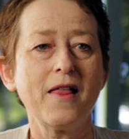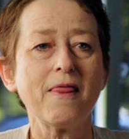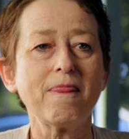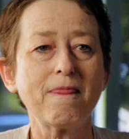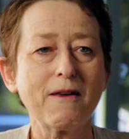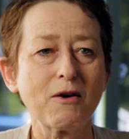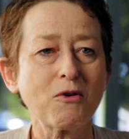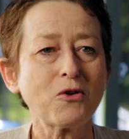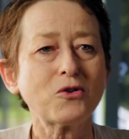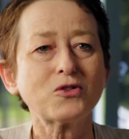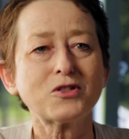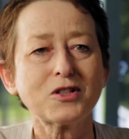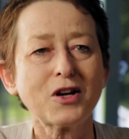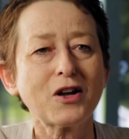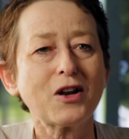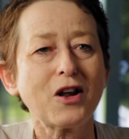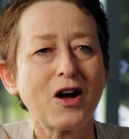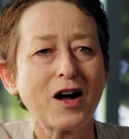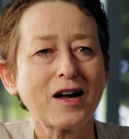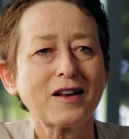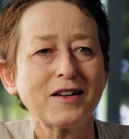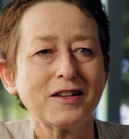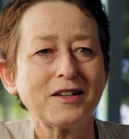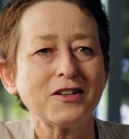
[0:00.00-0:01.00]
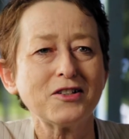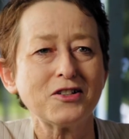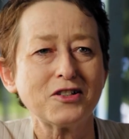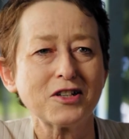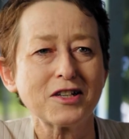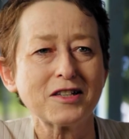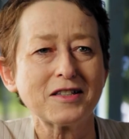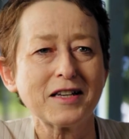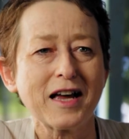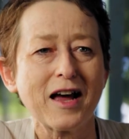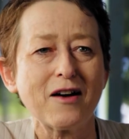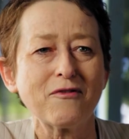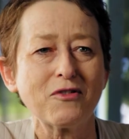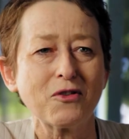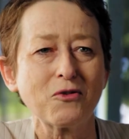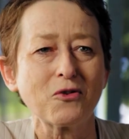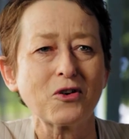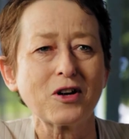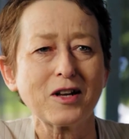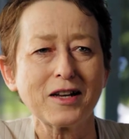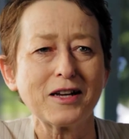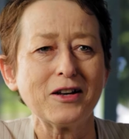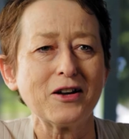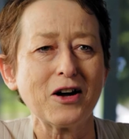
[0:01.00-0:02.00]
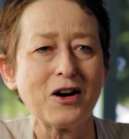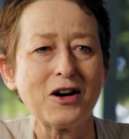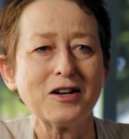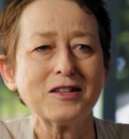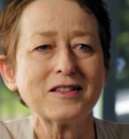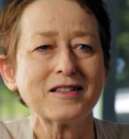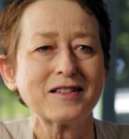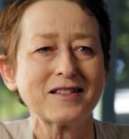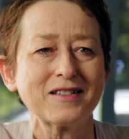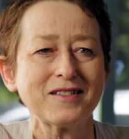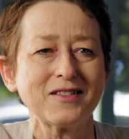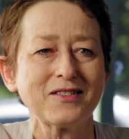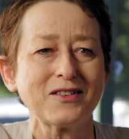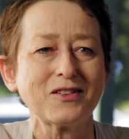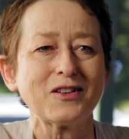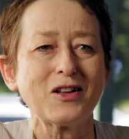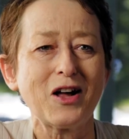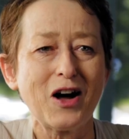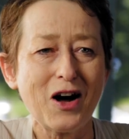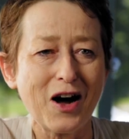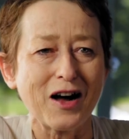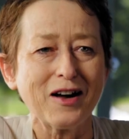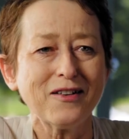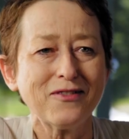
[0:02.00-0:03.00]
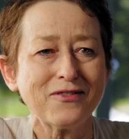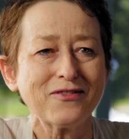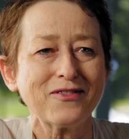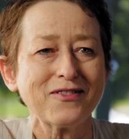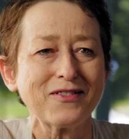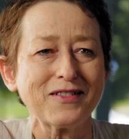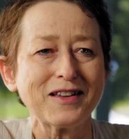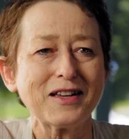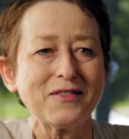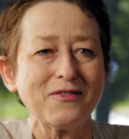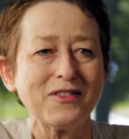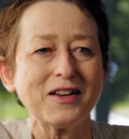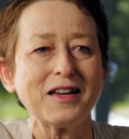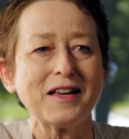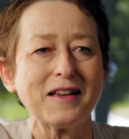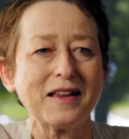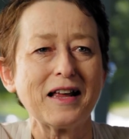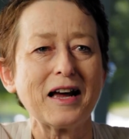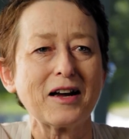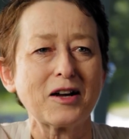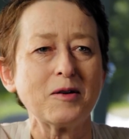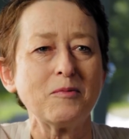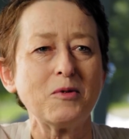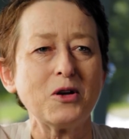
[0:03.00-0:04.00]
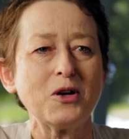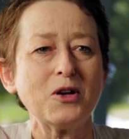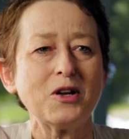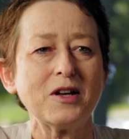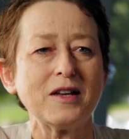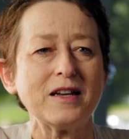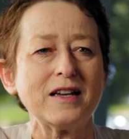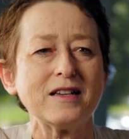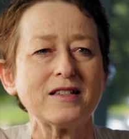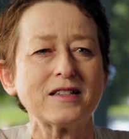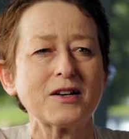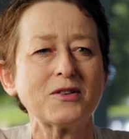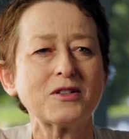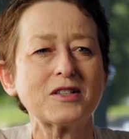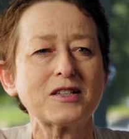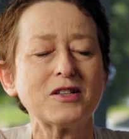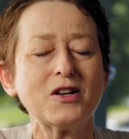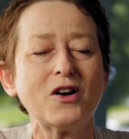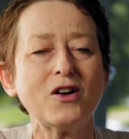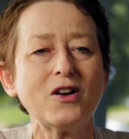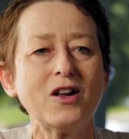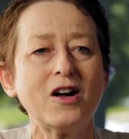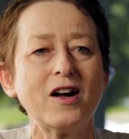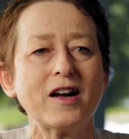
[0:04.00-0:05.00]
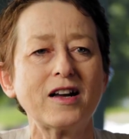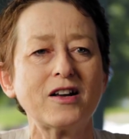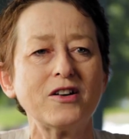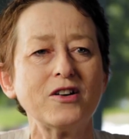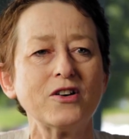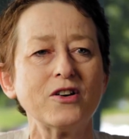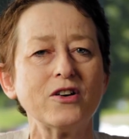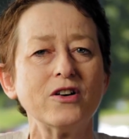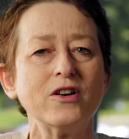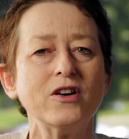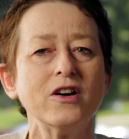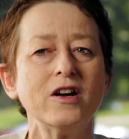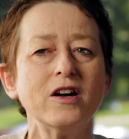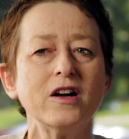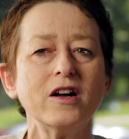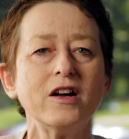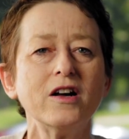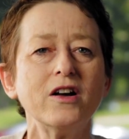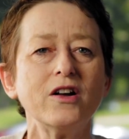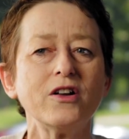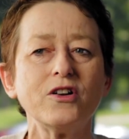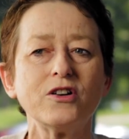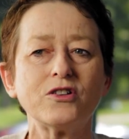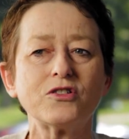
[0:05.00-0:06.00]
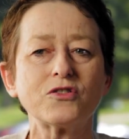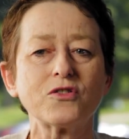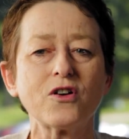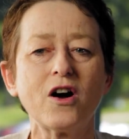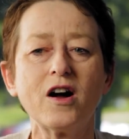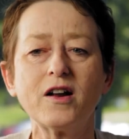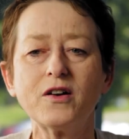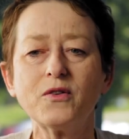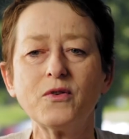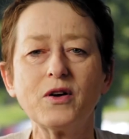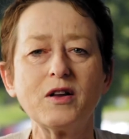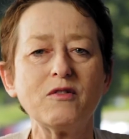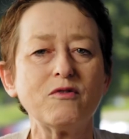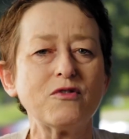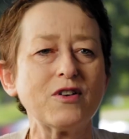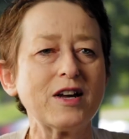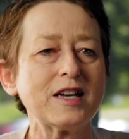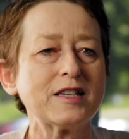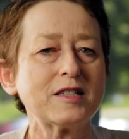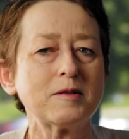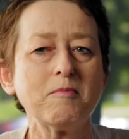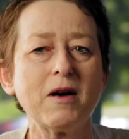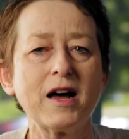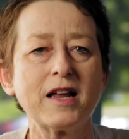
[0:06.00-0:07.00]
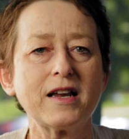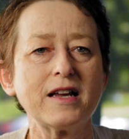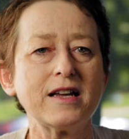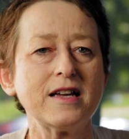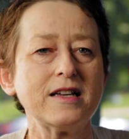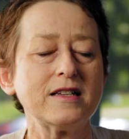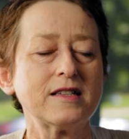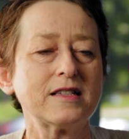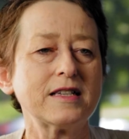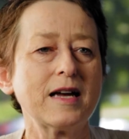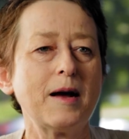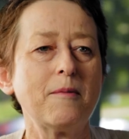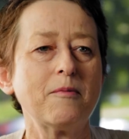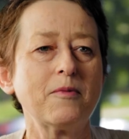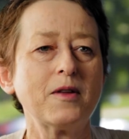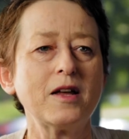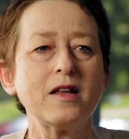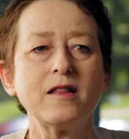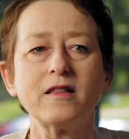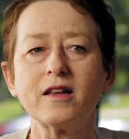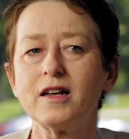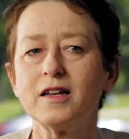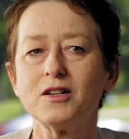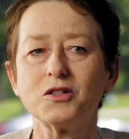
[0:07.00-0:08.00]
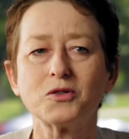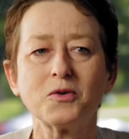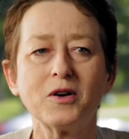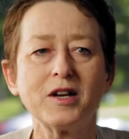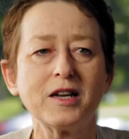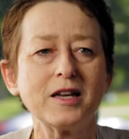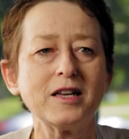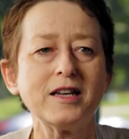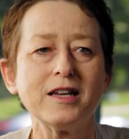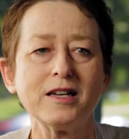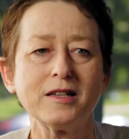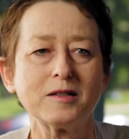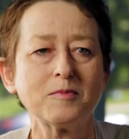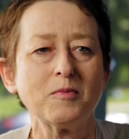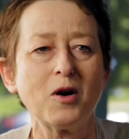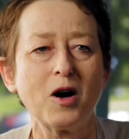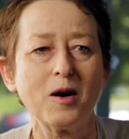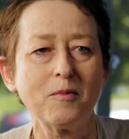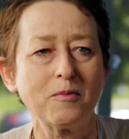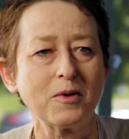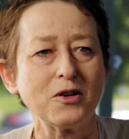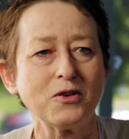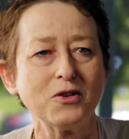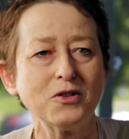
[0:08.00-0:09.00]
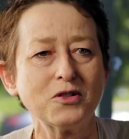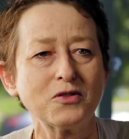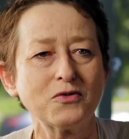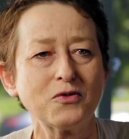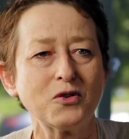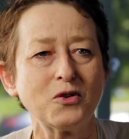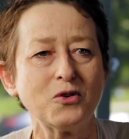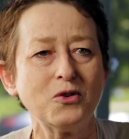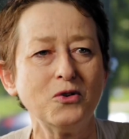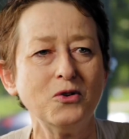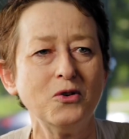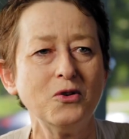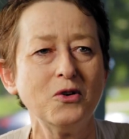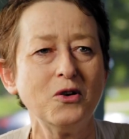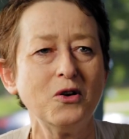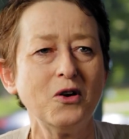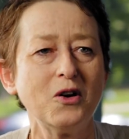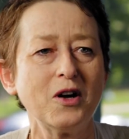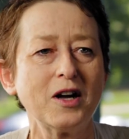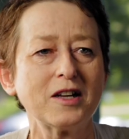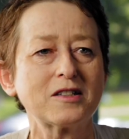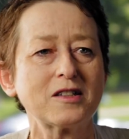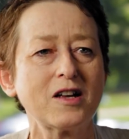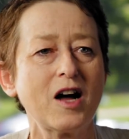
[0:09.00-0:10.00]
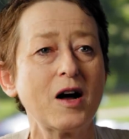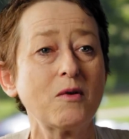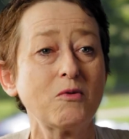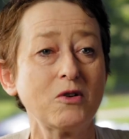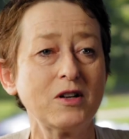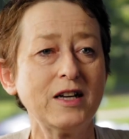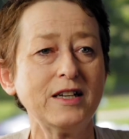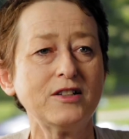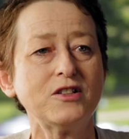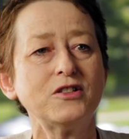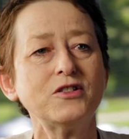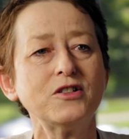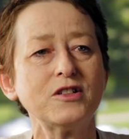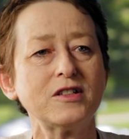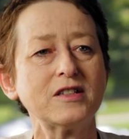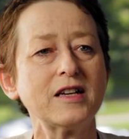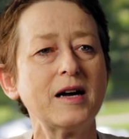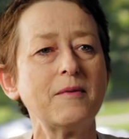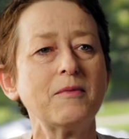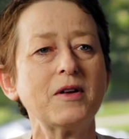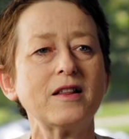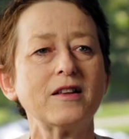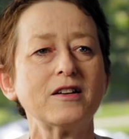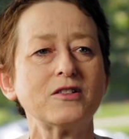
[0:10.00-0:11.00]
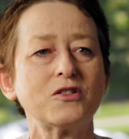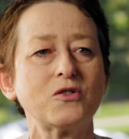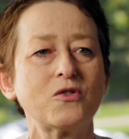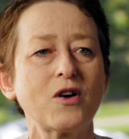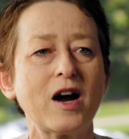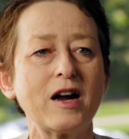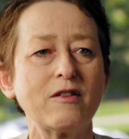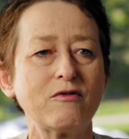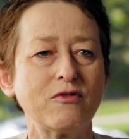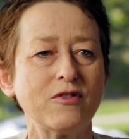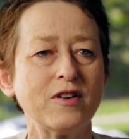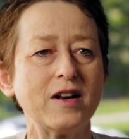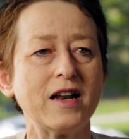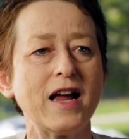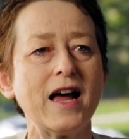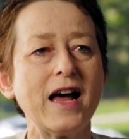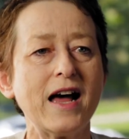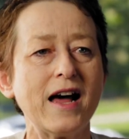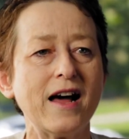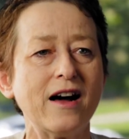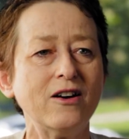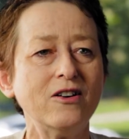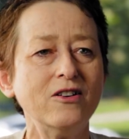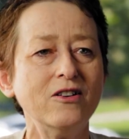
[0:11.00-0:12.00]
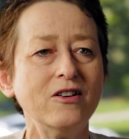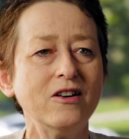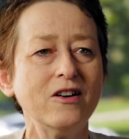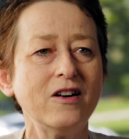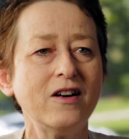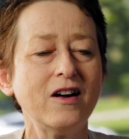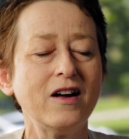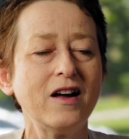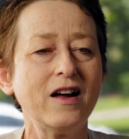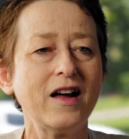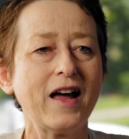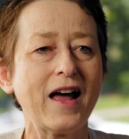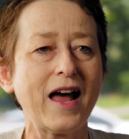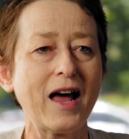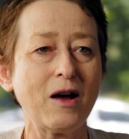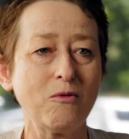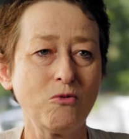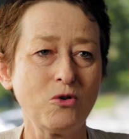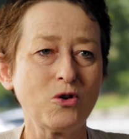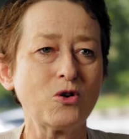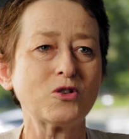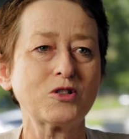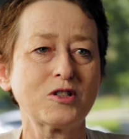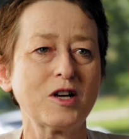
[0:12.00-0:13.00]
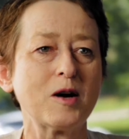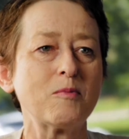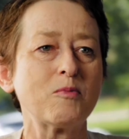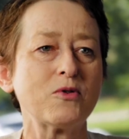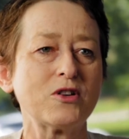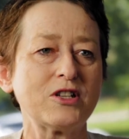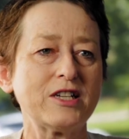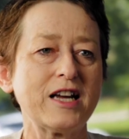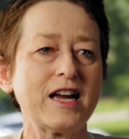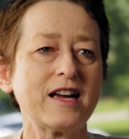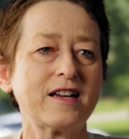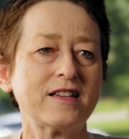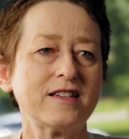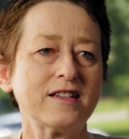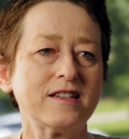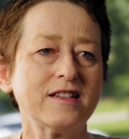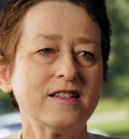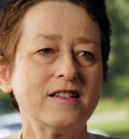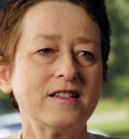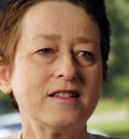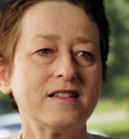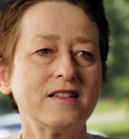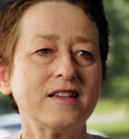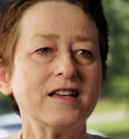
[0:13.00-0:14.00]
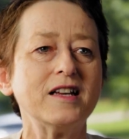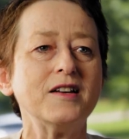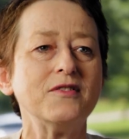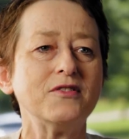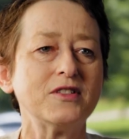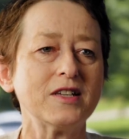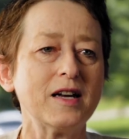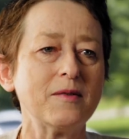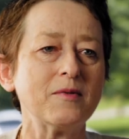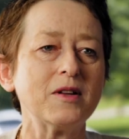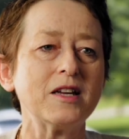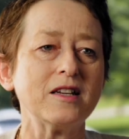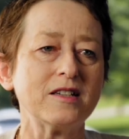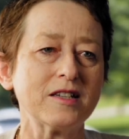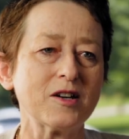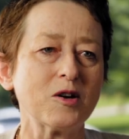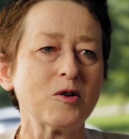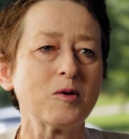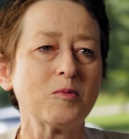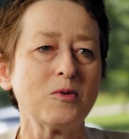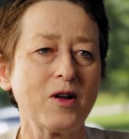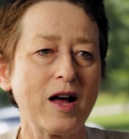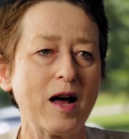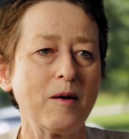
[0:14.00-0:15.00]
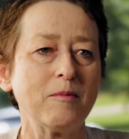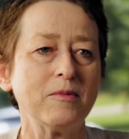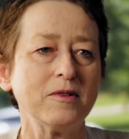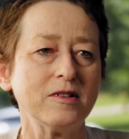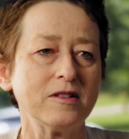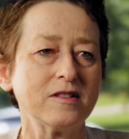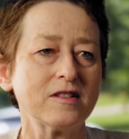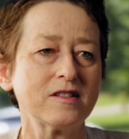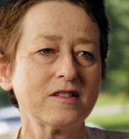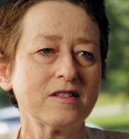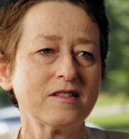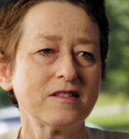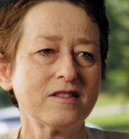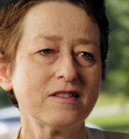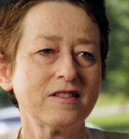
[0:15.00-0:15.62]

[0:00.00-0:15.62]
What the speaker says: They're also likely to just have a really nice life living in that community. So it's not like you're trying to invest money in something that in 20 years might be useful. It's like, well, let's do something that's great for now and will also protect us if something terrible happens.